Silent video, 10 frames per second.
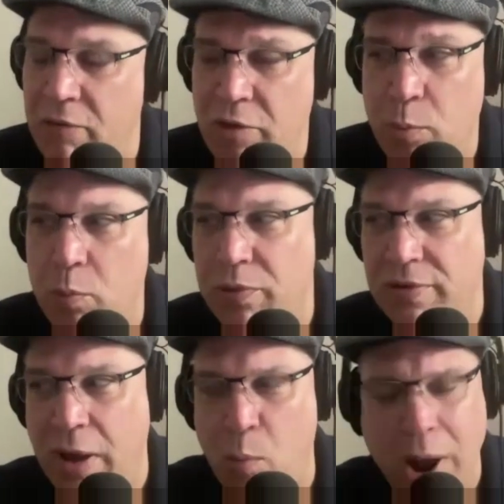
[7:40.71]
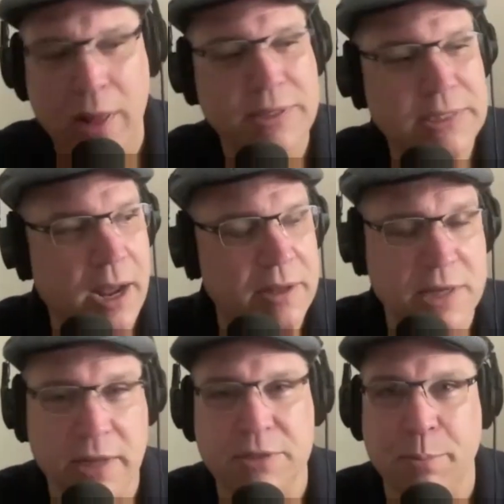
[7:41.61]
Everyone was like, wow, this guy's
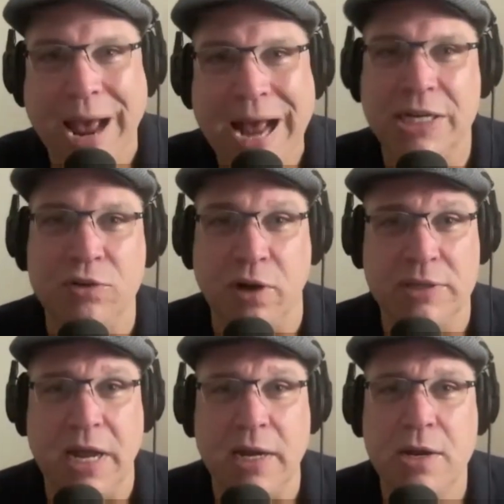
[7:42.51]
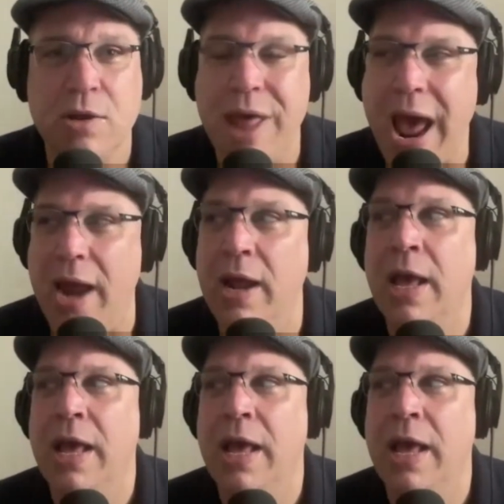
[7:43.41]
got some magic tricks. How do you do that?